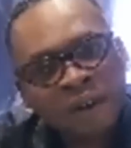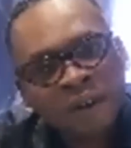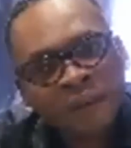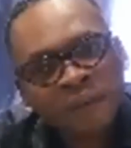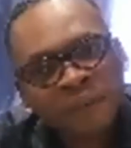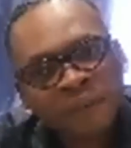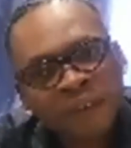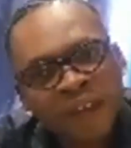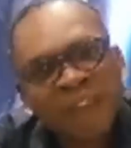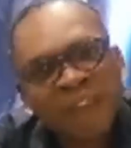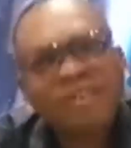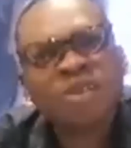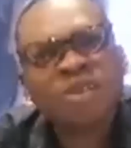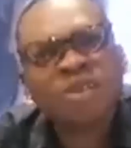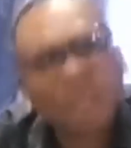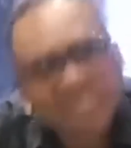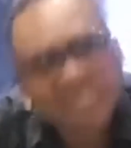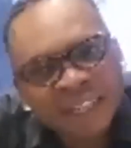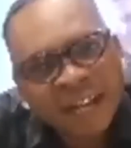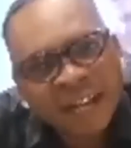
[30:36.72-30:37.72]
If you are
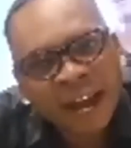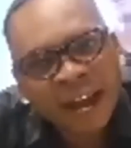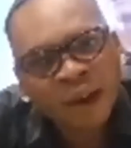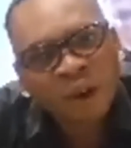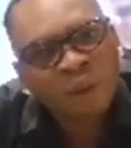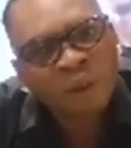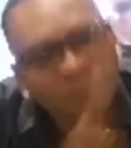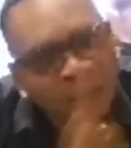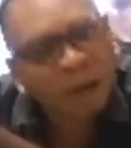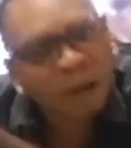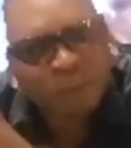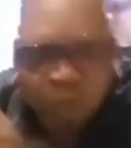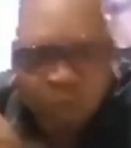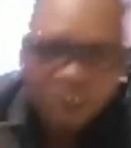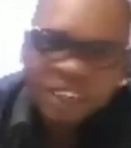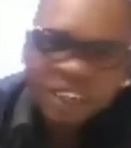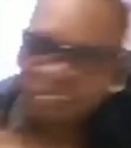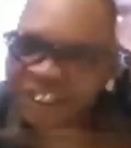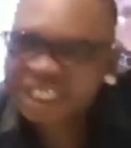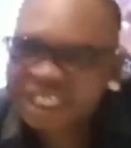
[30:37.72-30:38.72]
trusting the guy, Ombano more
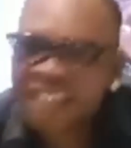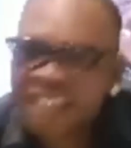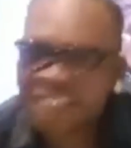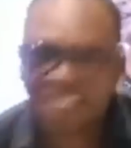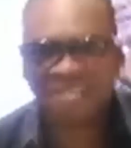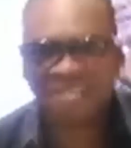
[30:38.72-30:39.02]
deficiency.